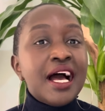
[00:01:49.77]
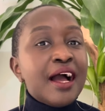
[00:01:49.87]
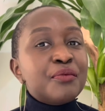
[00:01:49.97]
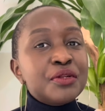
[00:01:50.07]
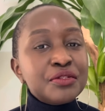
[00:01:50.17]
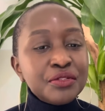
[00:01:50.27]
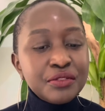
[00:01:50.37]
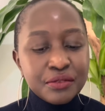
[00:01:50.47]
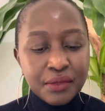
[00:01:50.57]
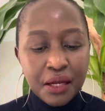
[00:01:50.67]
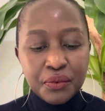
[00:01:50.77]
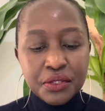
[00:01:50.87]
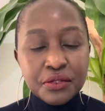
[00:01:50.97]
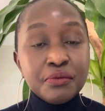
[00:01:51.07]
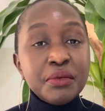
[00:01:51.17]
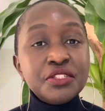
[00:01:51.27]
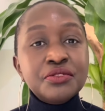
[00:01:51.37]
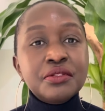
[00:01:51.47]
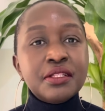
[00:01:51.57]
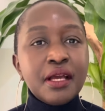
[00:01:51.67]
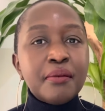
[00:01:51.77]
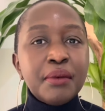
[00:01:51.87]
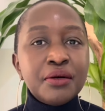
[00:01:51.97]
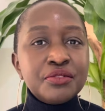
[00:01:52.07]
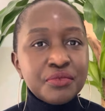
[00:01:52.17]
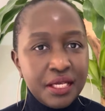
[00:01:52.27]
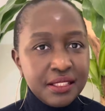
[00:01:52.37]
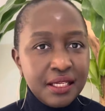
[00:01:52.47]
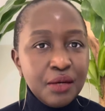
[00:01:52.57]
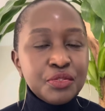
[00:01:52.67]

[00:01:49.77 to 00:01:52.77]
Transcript: I will not mention the amounts right now.